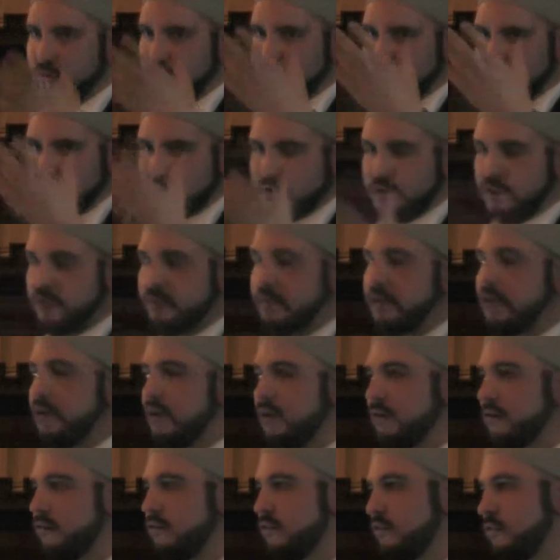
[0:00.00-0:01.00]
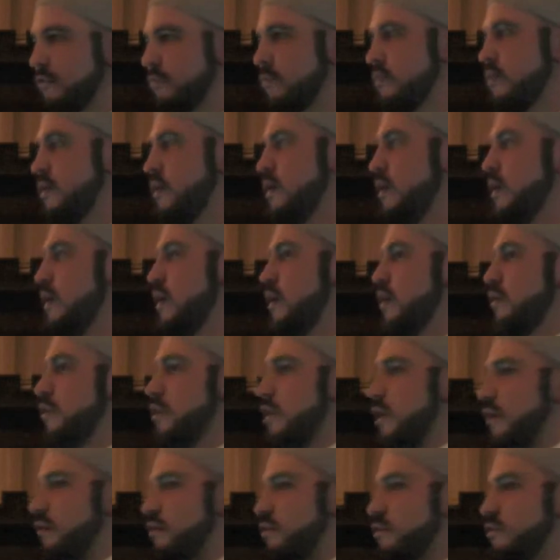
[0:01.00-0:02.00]
know if anyone knows about narcissism.
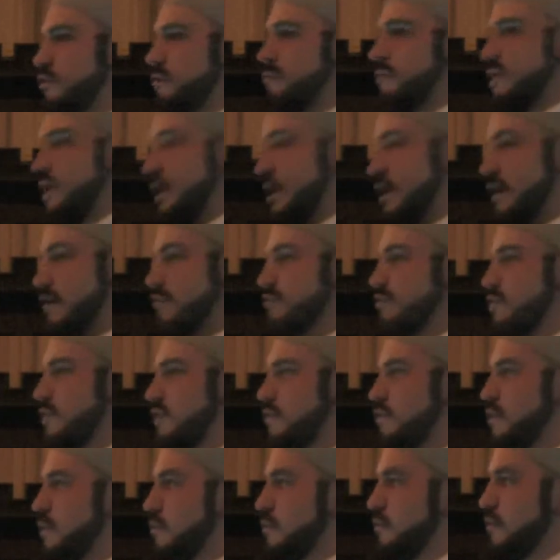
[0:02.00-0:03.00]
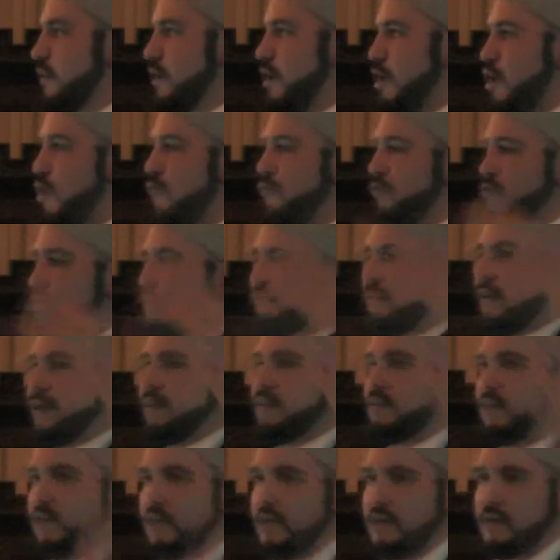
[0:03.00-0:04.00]
Narcissism is the
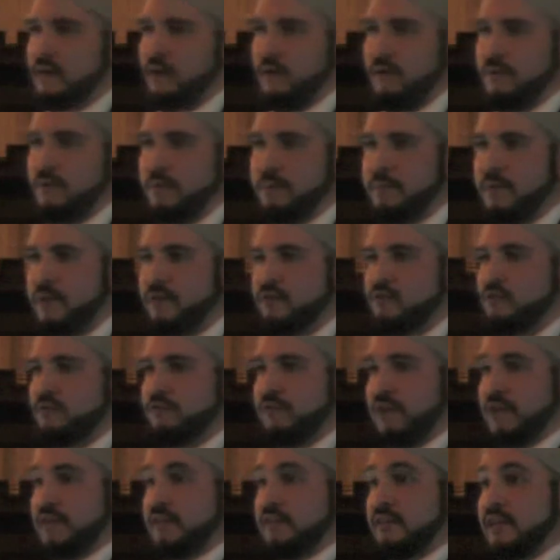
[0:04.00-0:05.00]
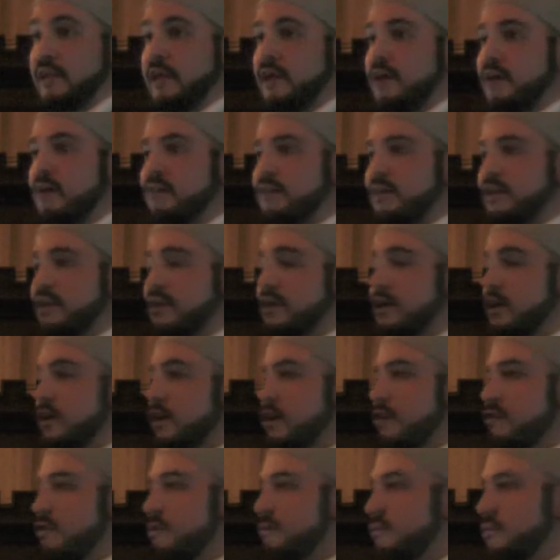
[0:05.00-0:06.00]
overinflated ego, the person who thinks they are
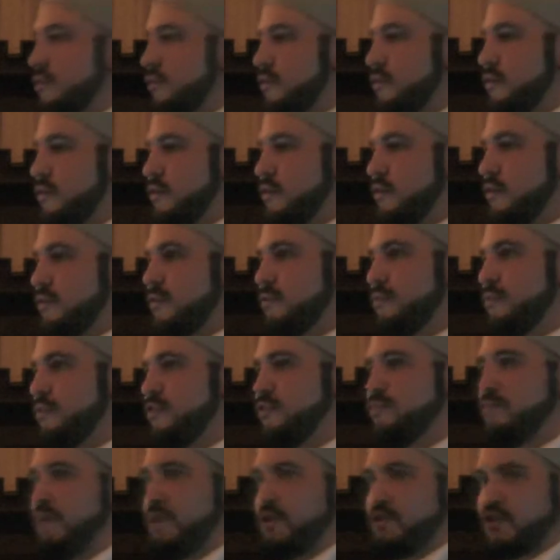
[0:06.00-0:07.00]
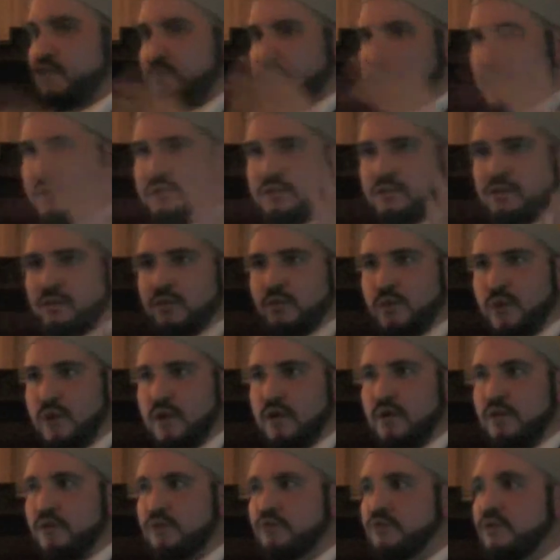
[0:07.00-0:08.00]
the most specialist person in the
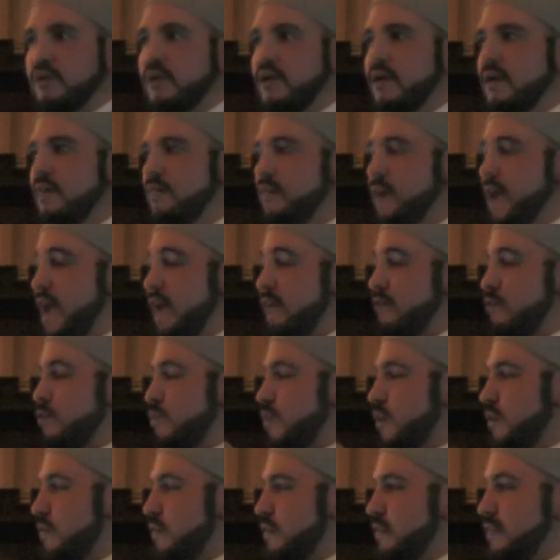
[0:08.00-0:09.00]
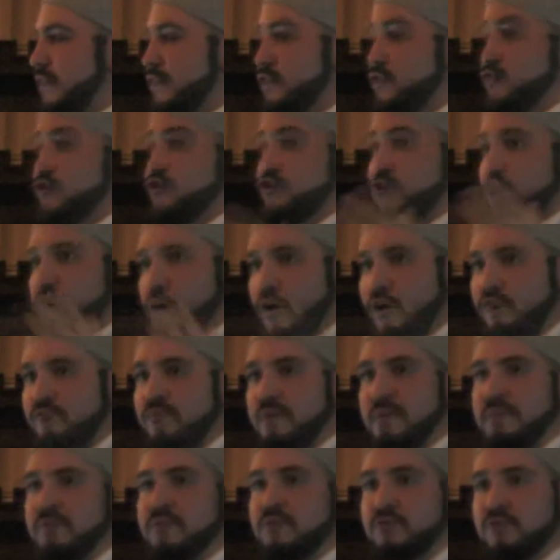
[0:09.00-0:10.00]
world, that they
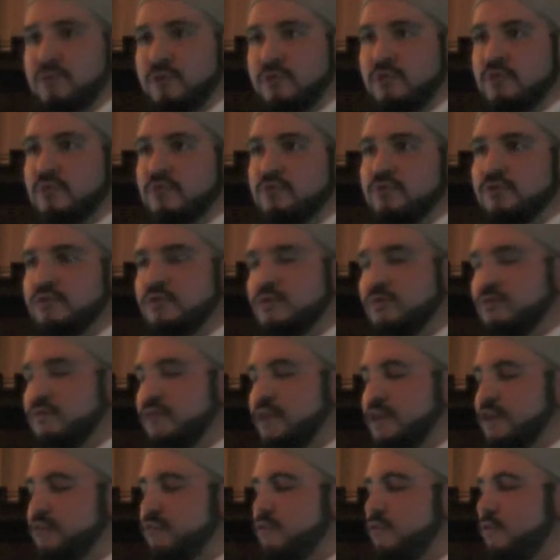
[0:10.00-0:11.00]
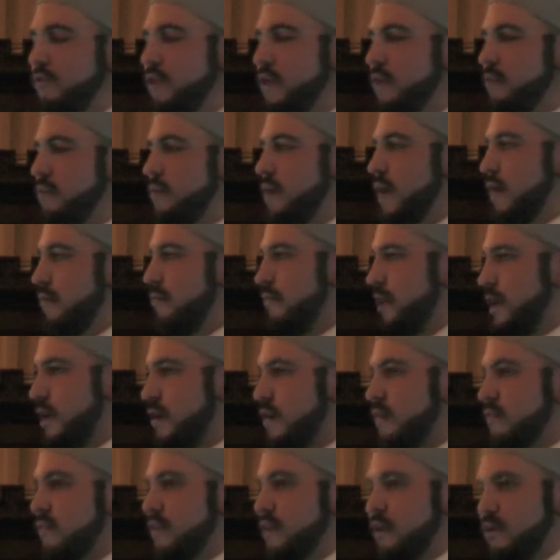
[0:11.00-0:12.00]
deserve to do things for them, and they
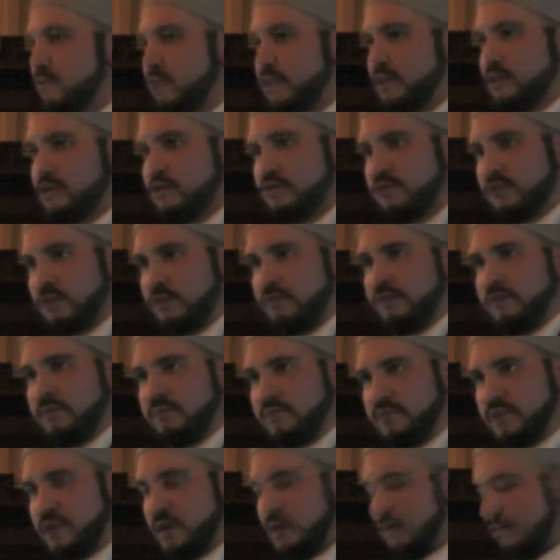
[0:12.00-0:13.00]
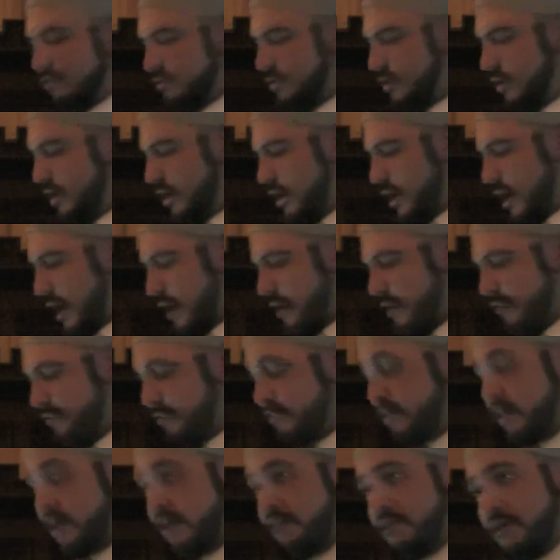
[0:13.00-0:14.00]
are the only concern with themselves. And this
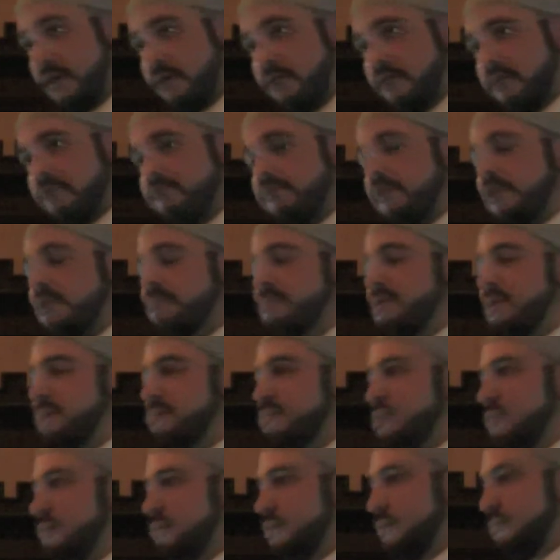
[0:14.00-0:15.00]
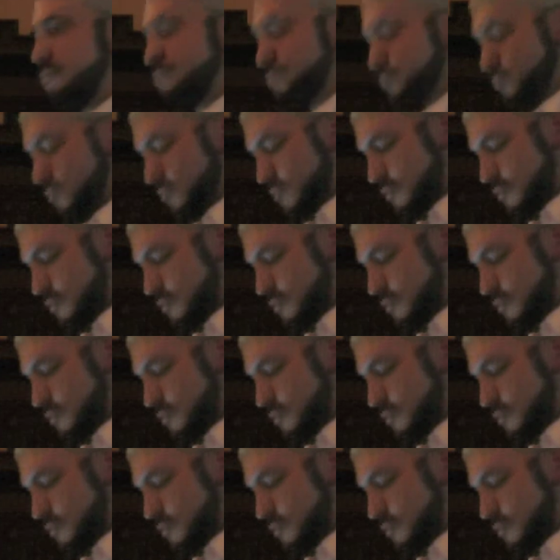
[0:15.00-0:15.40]
is a very big problem